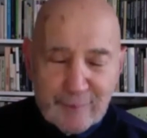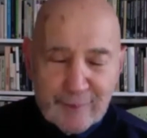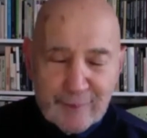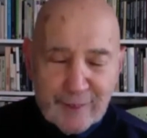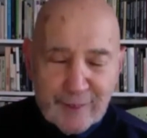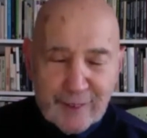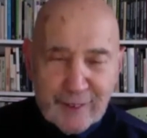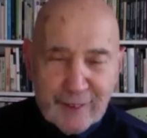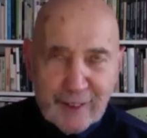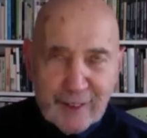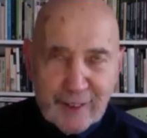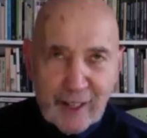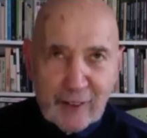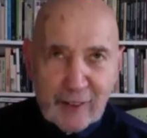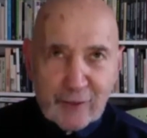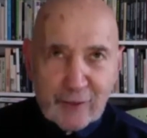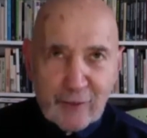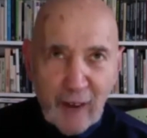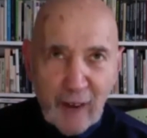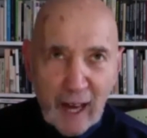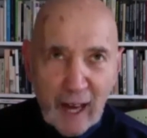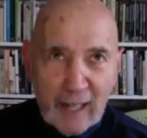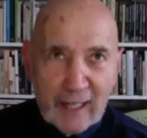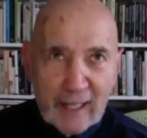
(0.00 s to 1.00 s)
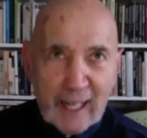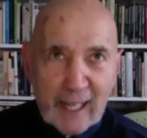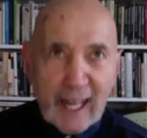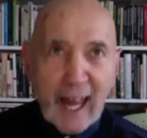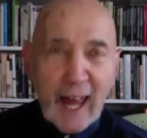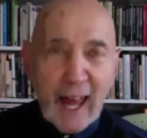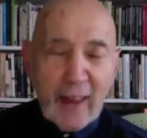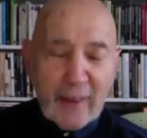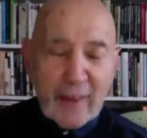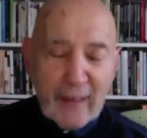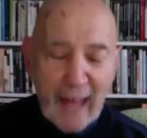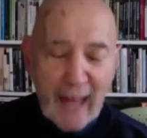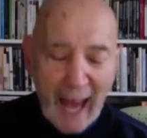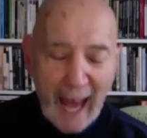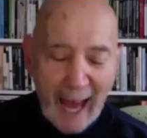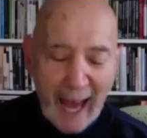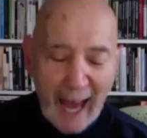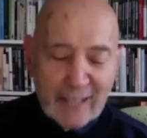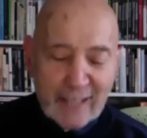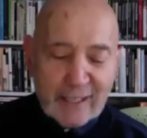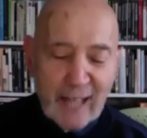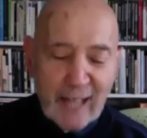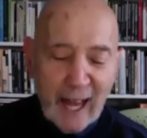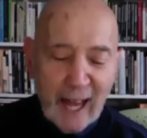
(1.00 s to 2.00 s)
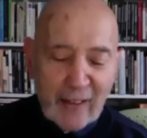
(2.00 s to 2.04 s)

says finally, the actor